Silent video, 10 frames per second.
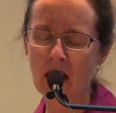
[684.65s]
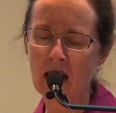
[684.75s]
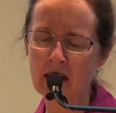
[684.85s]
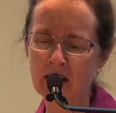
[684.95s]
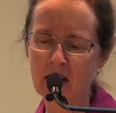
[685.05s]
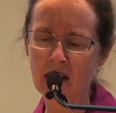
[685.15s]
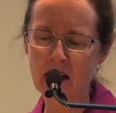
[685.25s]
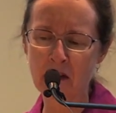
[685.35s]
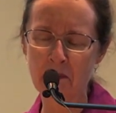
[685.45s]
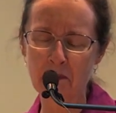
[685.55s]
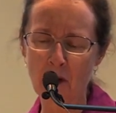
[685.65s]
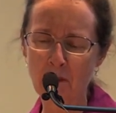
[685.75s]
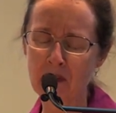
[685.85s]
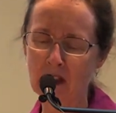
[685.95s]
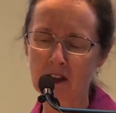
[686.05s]
And in
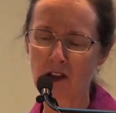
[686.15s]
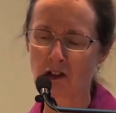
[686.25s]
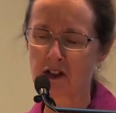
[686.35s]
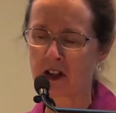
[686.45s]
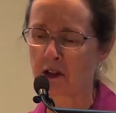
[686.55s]
popular culture,